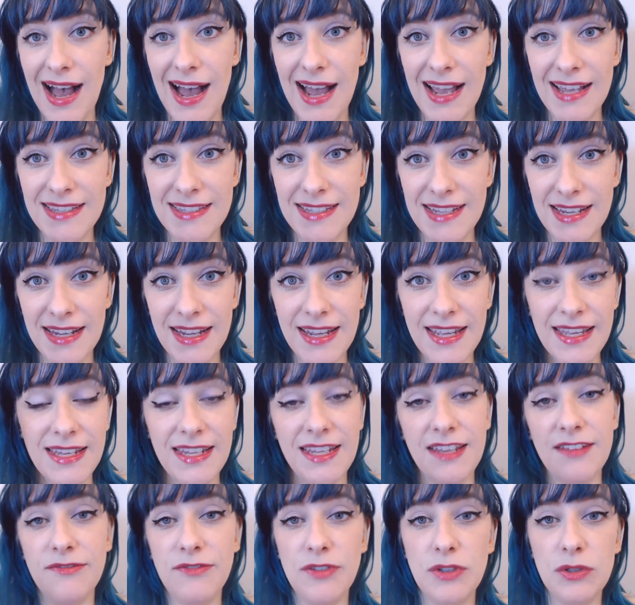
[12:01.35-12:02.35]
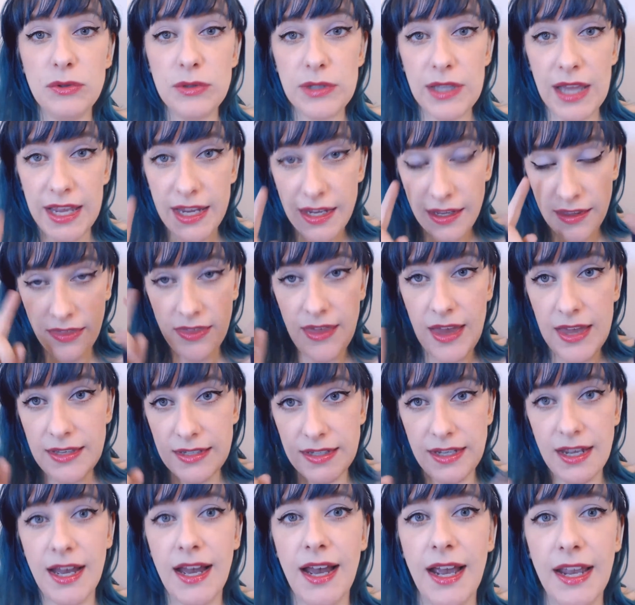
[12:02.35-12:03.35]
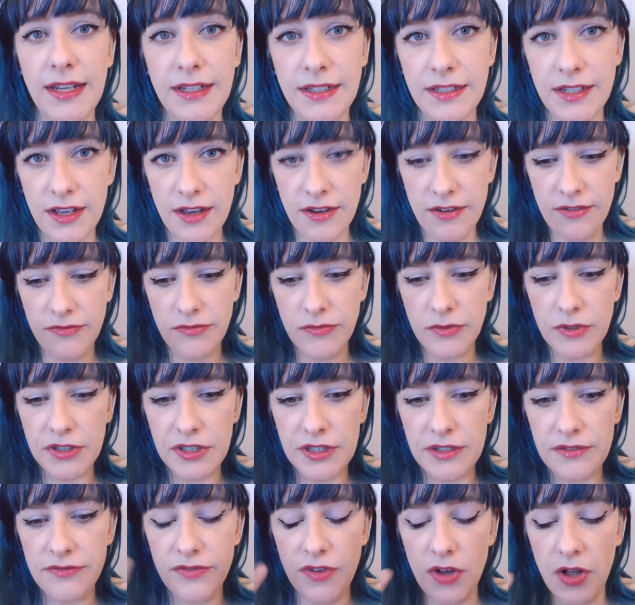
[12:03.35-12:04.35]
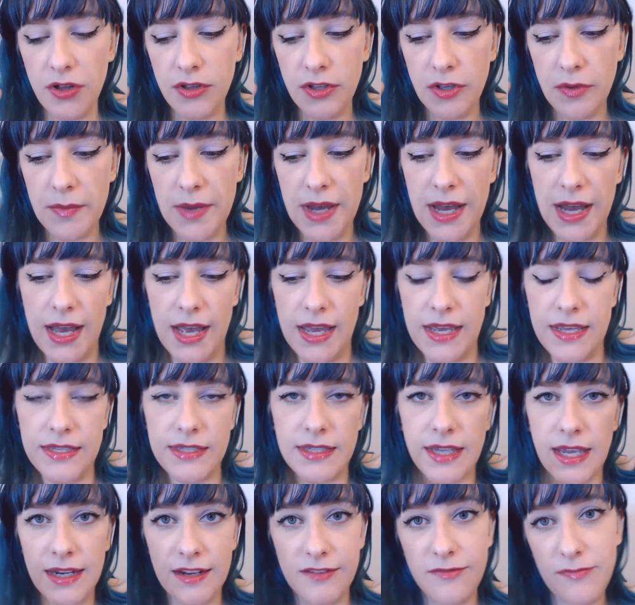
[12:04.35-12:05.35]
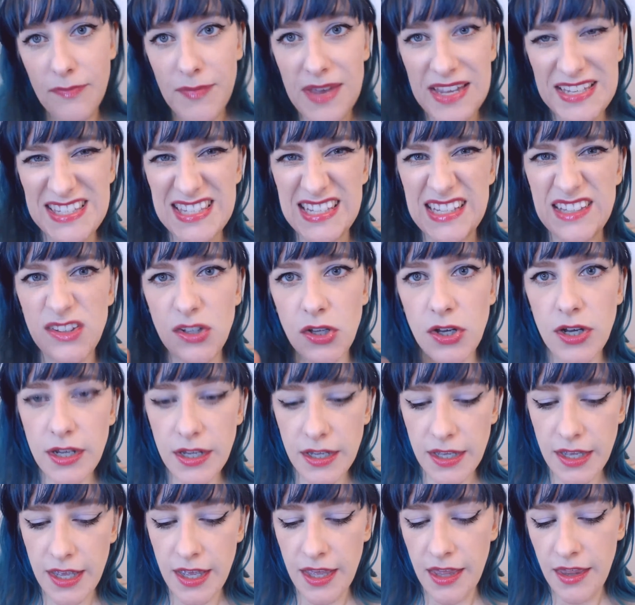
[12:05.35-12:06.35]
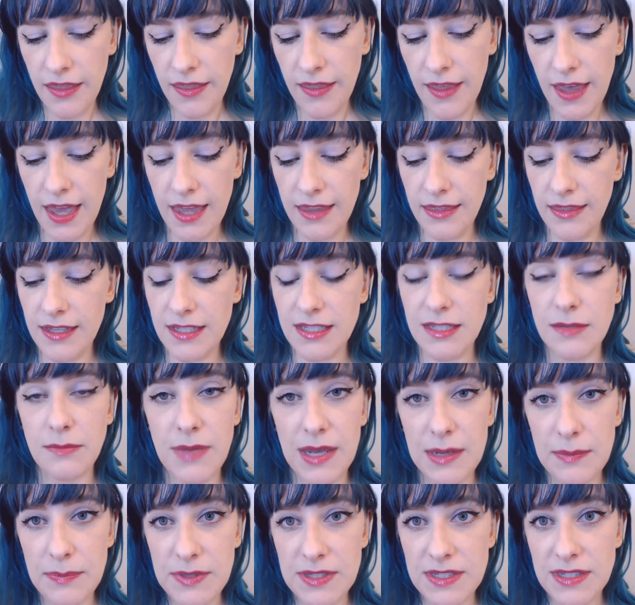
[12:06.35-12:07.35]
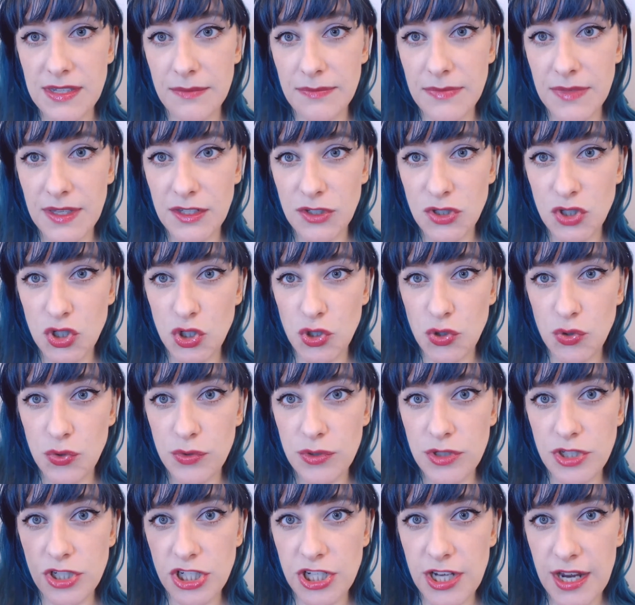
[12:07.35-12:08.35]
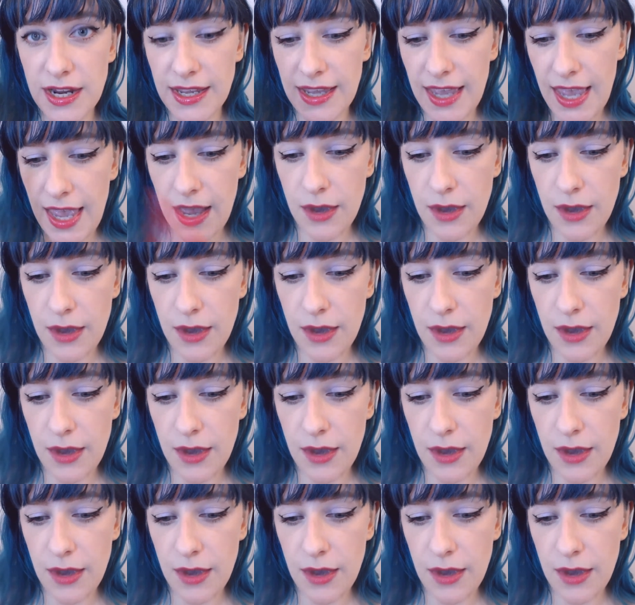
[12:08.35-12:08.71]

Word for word: I dig it. If you like that kind of really volumized, kind of messy look, then this might be something to check